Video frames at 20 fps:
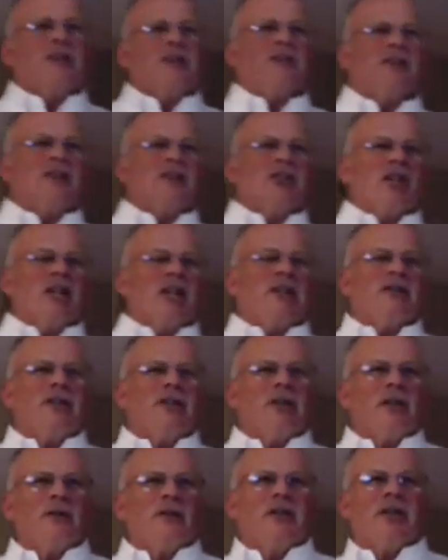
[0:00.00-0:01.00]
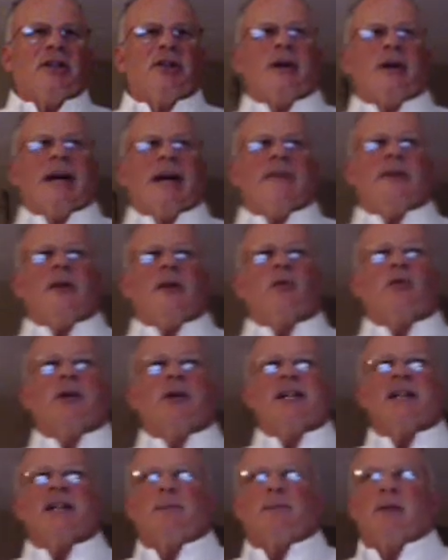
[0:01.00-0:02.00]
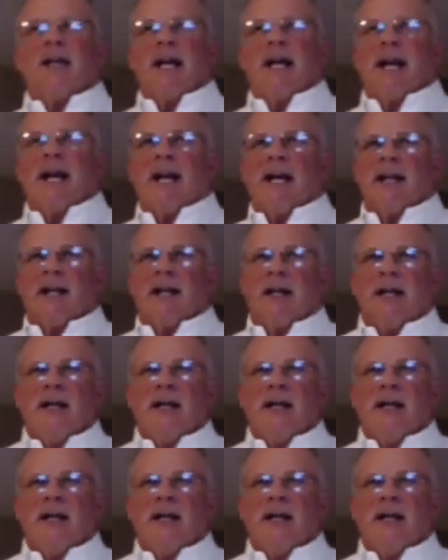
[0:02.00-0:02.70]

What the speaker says: to suggest to you that you have a written plan,